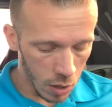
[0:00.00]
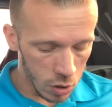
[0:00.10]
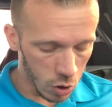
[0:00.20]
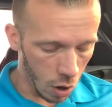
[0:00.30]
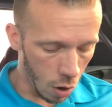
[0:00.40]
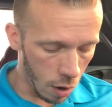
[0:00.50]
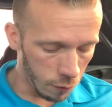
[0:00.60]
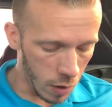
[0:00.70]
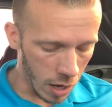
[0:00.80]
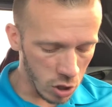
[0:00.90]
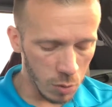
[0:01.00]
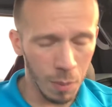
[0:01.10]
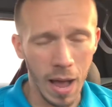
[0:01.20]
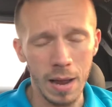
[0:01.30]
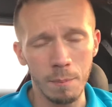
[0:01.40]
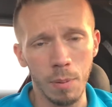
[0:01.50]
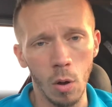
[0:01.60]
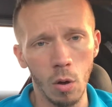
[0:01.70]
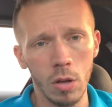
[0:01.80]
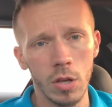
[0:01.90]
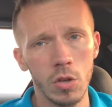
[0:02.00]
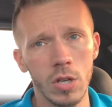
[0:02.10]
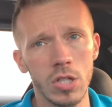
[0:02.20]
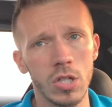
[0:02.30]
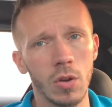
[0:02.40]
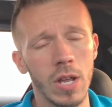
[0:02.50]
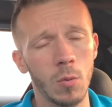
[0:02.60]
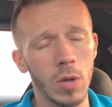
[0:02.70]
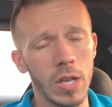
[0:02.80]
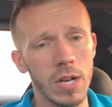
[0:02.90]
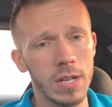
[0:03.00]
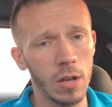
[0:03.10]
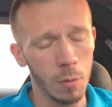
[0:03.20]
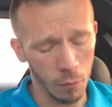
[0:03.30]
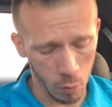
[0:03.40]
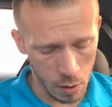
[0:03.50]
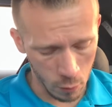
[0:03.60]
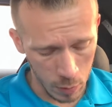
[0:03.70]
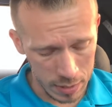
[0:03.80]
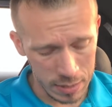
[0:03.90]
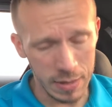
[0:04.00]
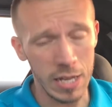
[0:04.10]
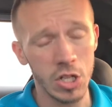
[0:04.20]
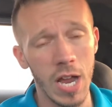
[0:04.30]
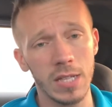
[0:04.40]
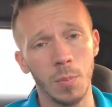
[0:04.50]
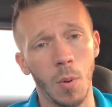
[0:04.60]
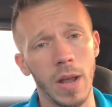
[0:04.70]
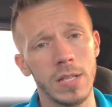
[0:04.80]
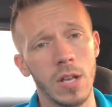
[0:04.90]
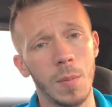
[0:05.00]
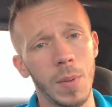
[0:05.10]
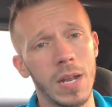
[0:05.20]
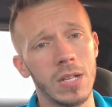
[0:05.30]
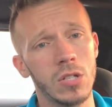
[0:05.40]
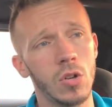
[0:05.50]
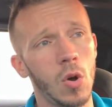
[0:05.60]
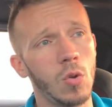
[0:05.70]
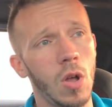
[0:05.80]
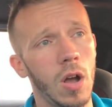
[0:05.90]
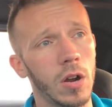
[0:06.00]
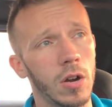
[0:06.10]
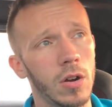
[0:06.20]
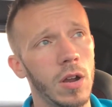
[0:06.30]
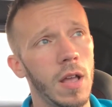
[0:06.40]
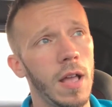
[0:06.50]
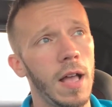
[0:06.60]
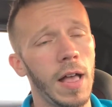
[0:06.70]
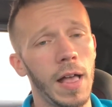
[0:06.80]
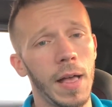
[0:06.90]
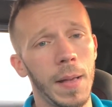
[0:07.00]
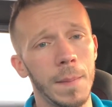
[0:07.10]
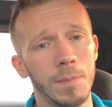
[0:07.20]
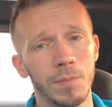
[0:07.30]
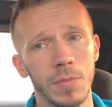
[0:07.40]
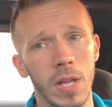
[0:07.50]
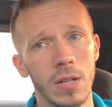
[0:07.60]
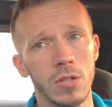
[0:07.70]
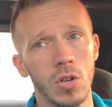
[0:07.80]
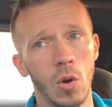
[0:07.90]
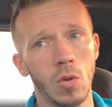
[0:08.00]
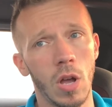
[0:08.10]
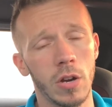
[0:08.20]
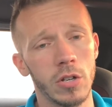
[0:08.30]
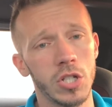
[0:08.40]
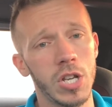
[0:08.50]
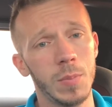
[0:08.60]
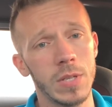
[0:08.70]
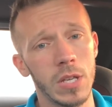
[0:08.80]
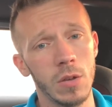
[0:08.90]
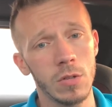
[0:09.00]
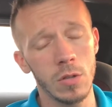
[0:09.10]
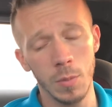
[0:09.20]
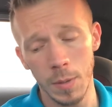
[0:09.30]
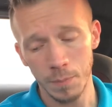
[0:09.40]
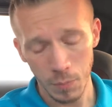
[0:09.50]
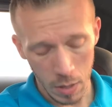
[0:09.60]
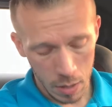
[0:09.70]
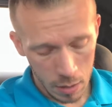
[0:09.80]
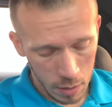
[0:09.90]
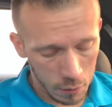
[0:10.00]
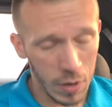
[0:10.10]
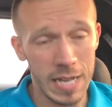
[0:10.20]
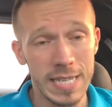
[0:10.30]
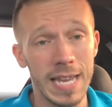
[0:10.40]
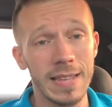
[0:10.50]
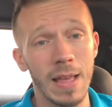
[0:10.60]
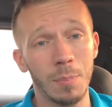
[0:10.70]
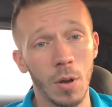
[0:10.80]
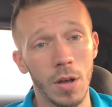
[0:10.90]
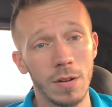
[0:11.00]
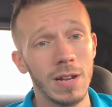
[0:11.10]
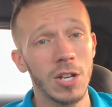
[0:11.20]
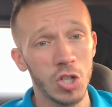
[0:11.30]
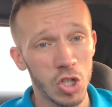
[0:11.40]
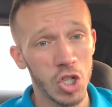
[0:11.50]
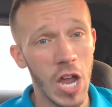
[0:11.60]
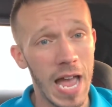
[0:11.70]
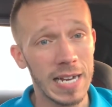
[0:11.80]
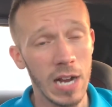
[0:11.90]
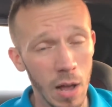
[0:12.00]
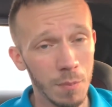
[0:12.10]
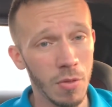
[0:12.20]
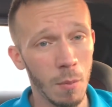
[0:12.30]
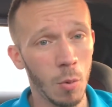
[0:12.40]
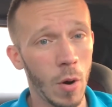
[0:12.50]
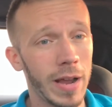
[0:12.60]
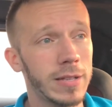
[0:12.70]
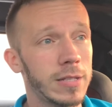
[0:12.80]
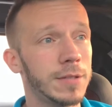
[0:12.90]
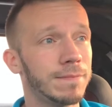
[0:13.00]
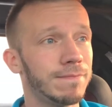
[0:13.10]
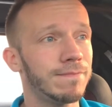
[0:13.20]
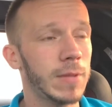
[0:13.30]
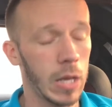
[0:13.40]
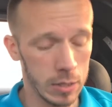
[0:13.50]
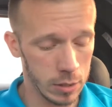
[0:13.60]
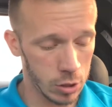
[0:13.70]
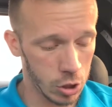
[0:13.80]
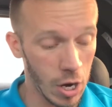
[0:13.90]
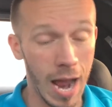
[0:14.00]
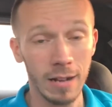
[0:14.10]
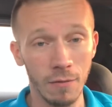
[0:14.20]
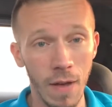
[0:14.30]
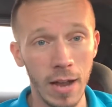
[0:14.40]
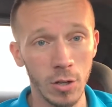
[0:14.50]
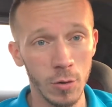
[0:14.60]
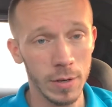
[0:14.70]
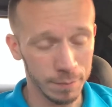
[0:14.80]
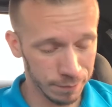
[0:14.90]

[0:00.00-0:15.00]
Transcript: So if you actually buy in bulk, you could still get a really good deal, but for whatever reason, they jack the price up and it's no longer, um, it's no longer as cheap as it used to be you guys didn't get that pun, jacked up the price because it's jacked factory.